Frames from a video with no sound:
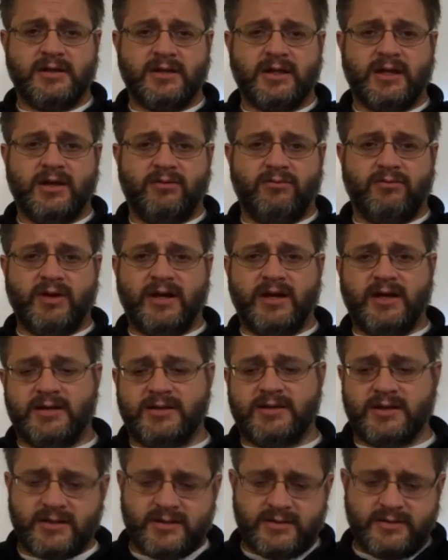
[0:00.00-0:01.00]
get ready
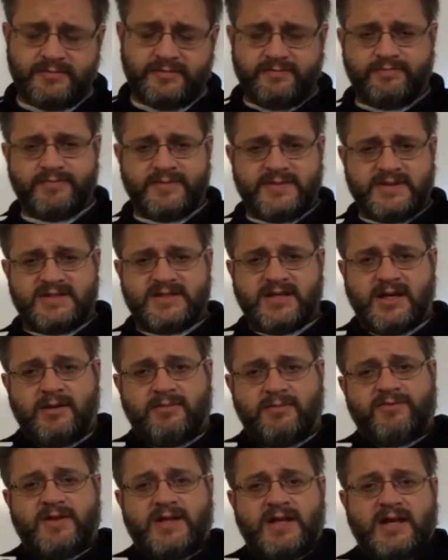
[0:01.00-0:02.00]
to sign
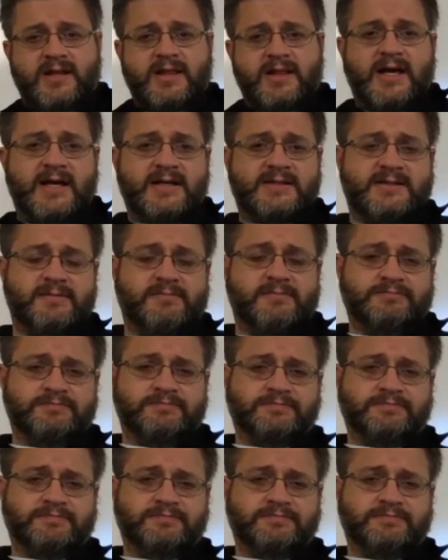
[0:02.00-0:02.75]
up for that class.